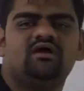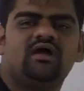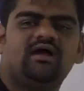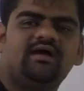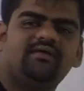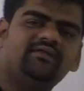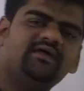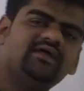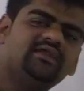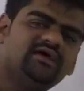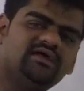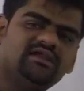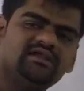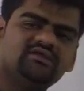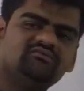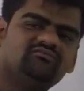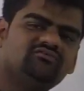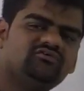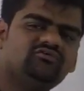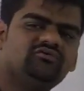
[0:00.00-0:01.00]
and then I'll
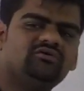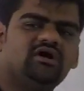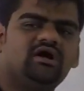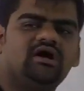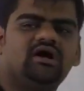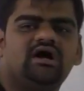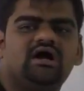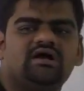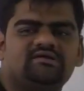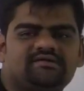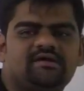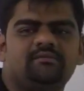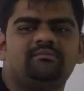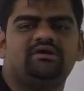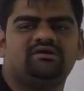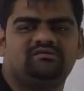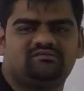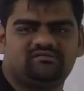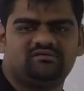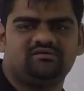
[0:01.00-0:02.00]
give you
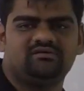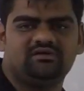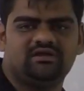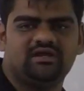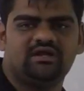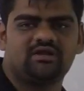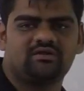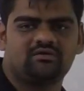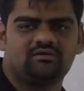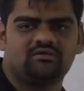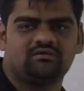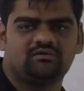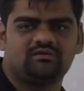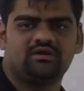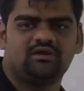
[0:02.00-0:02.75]
assignments later on.